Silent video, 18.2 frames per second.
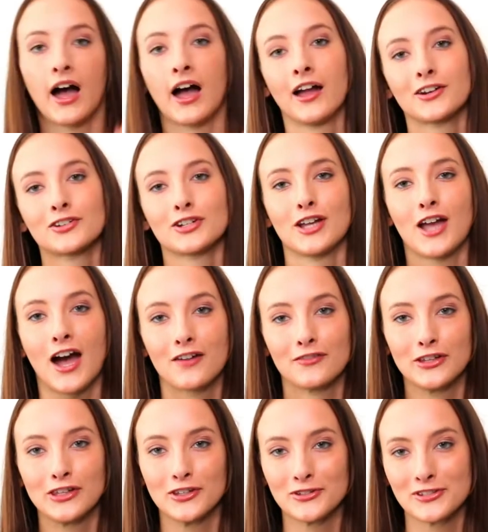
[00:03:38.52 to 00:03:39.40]
I actually
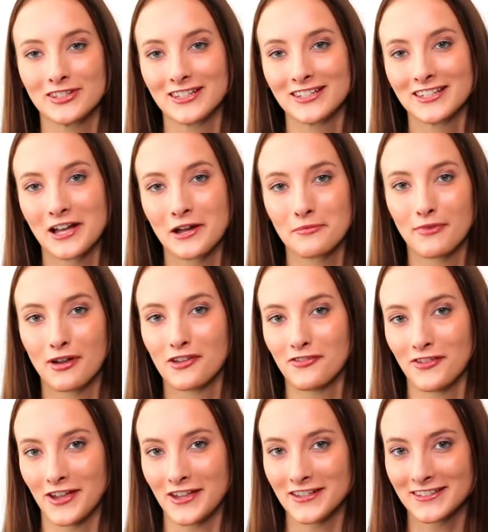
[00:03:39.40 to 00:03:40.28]
haven't used this on my
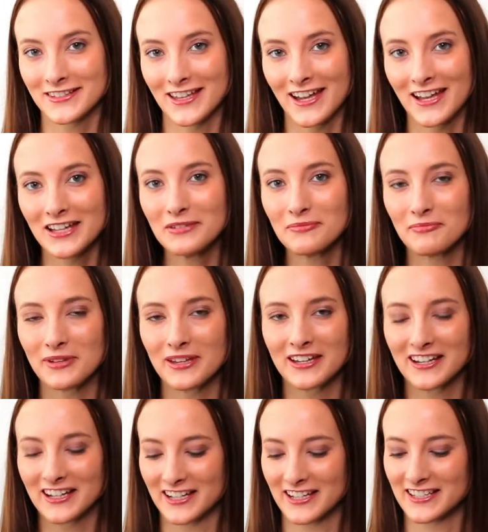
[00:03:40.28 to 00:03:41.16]
face yet
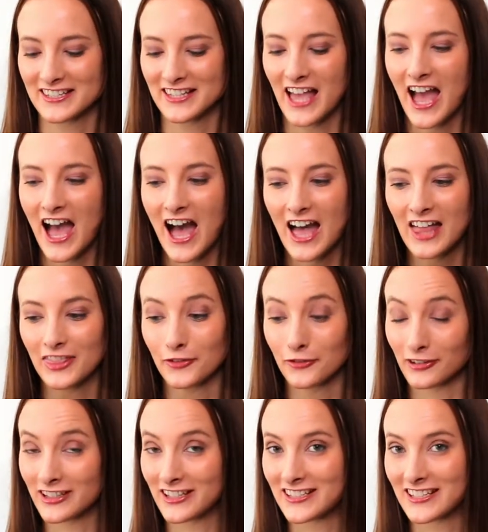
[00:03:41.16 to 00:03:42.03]
because the
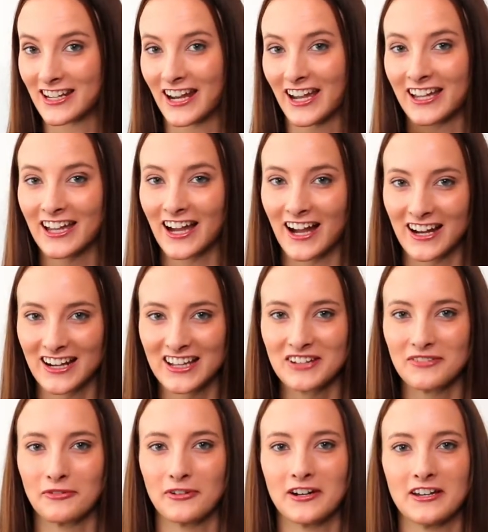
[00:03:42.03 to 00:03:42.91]
reason I got
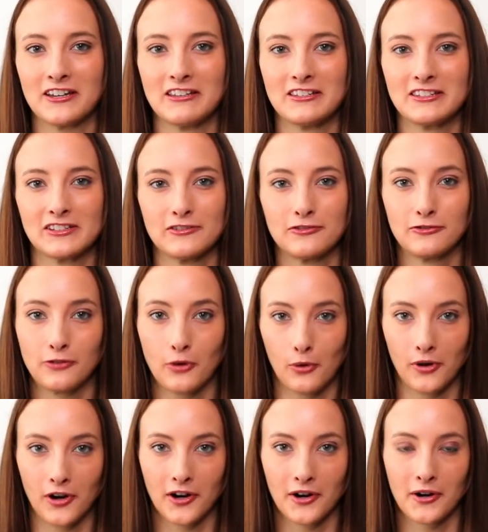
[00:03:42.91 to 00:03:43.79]
it was
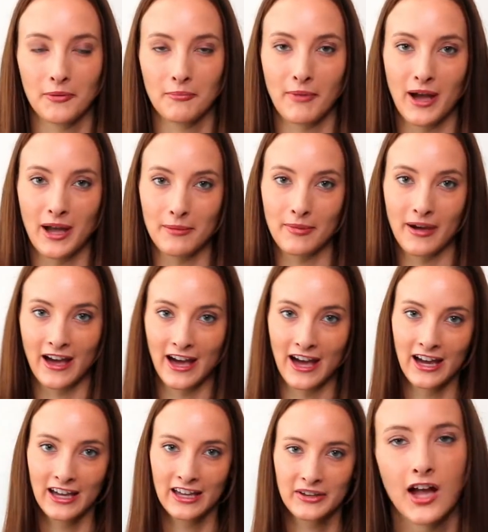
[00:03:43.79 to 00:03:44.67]
for my
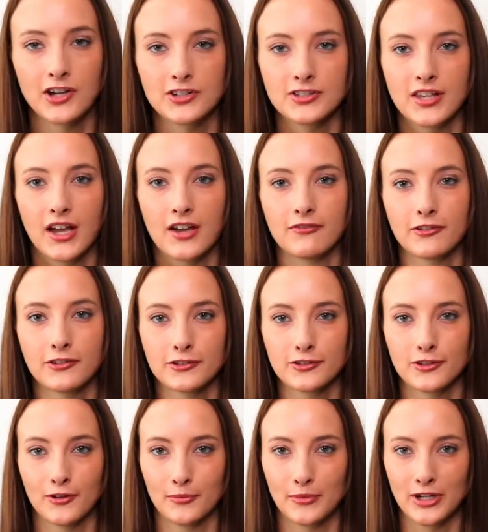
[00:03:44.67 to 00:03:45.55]
back. I just have
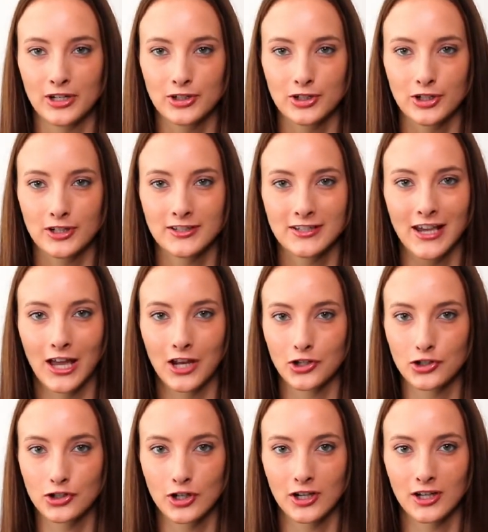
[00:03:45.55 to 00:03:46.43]
so much
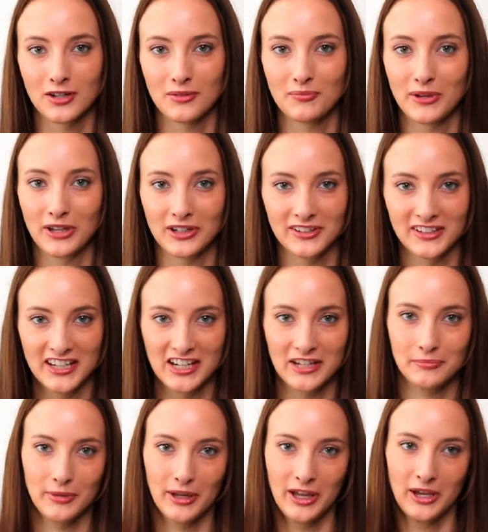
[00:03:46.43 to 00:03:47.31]
tension
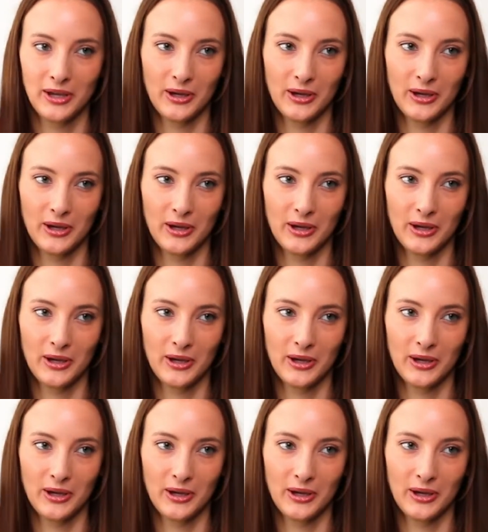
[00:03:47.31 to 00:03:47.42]
buildup,